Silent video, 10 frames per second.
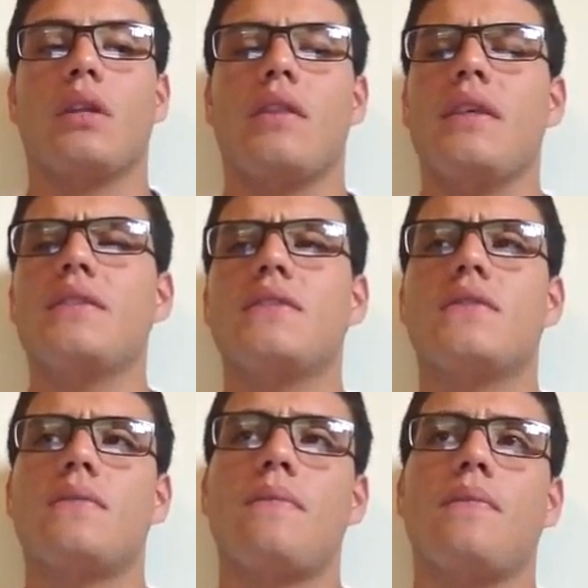And
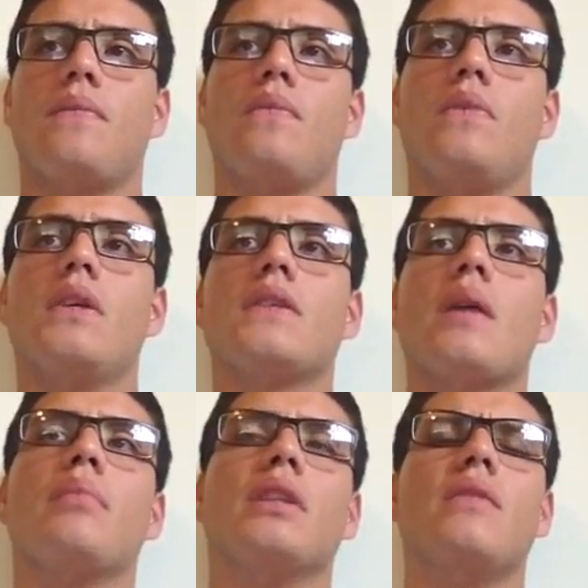this
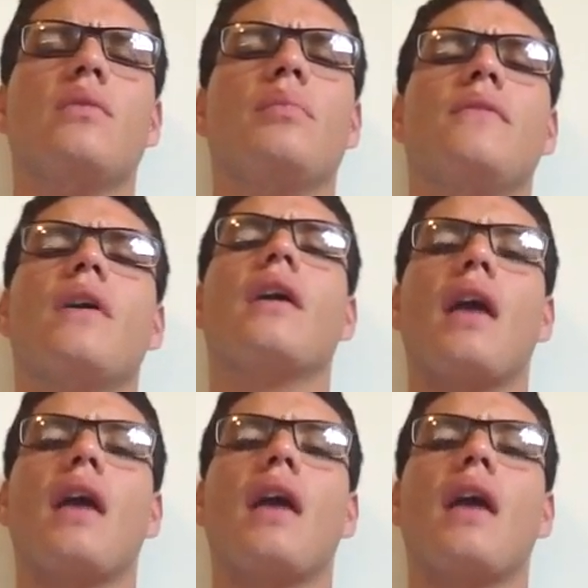I believe will be very